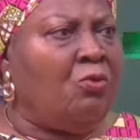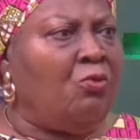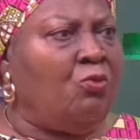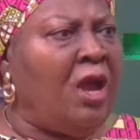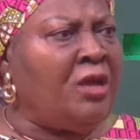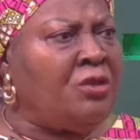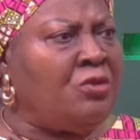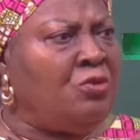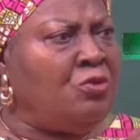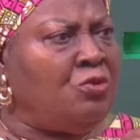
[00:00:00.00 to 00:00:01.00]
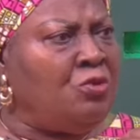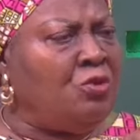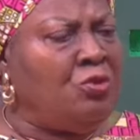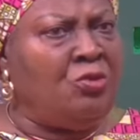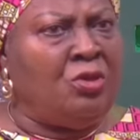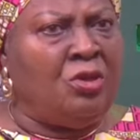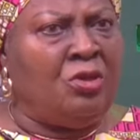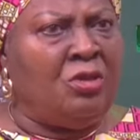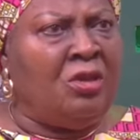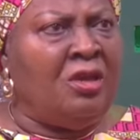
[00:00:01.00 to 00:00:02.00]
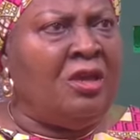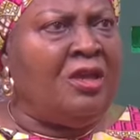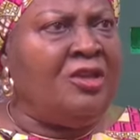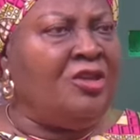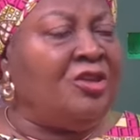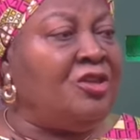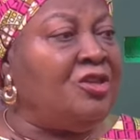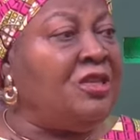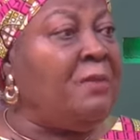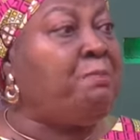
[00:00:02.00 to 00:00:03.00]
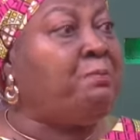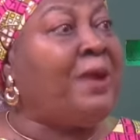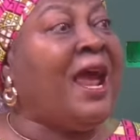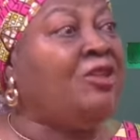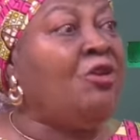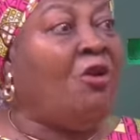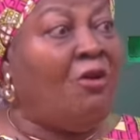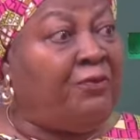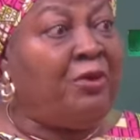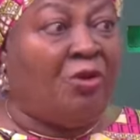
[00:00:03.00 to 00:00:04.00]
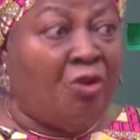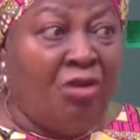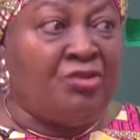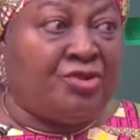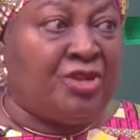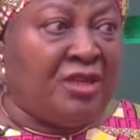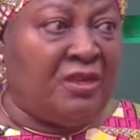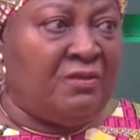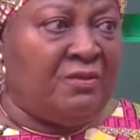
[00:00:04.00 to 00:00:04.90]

When you the pride of your country